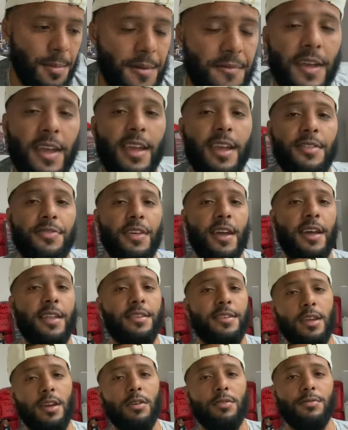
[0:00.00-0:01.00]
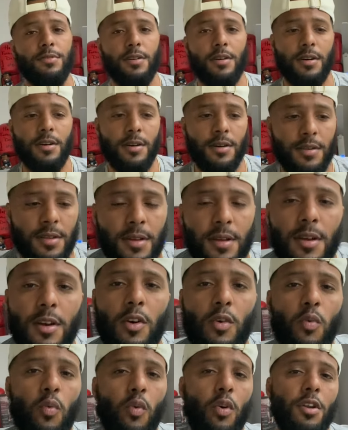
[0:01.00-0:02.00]
if they get that deal done,
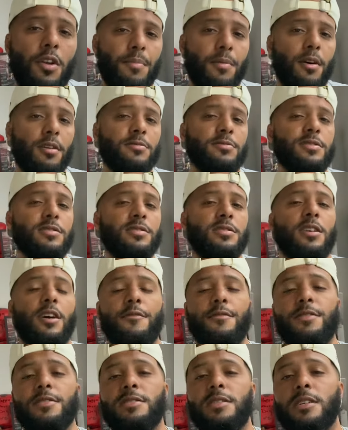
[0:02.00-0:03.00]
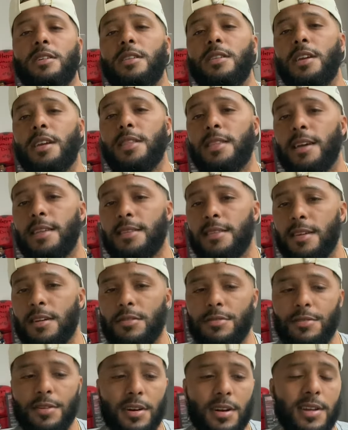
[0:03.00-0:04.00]
Warner Bros. Discovery is looking to get that deal
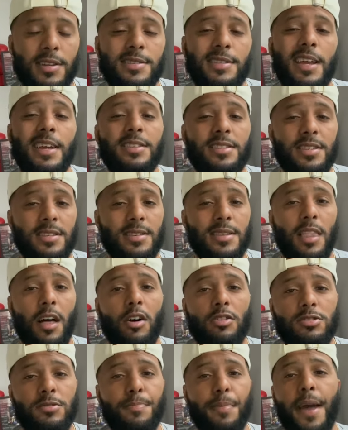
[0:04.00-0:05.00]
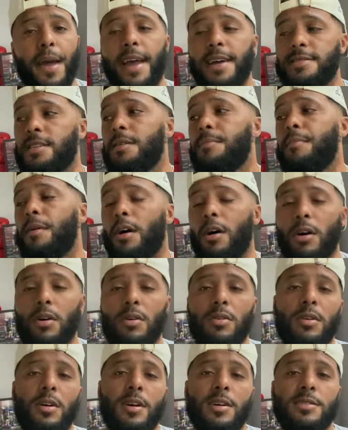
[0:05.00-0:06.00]
done because they just lost
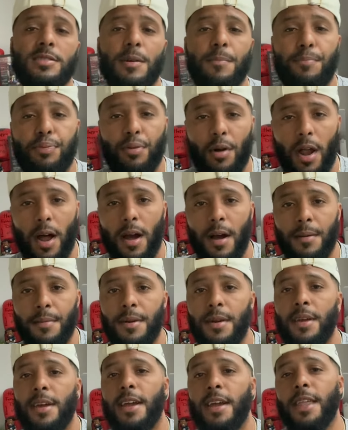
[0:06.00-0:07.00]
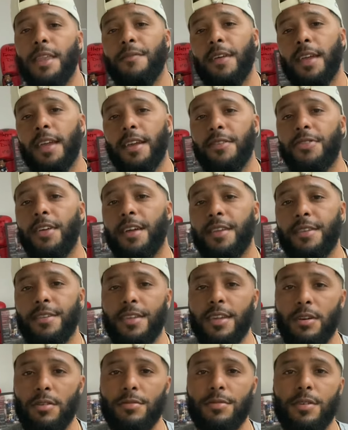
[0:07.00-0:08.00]
basketball to Prime. And if they get that
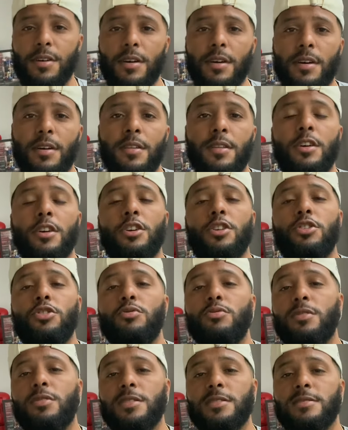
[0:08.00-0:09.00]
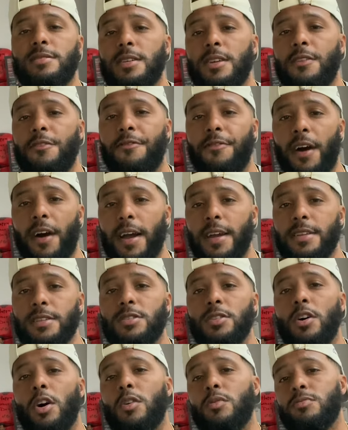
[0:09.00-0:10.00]
deal done, you can see
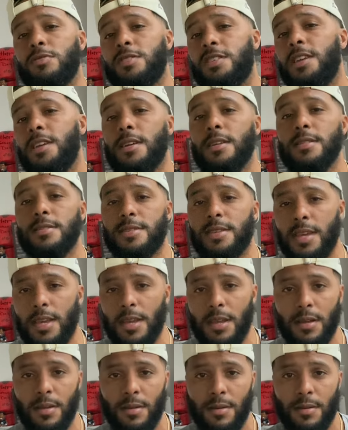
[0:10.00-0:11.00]
fights on TNT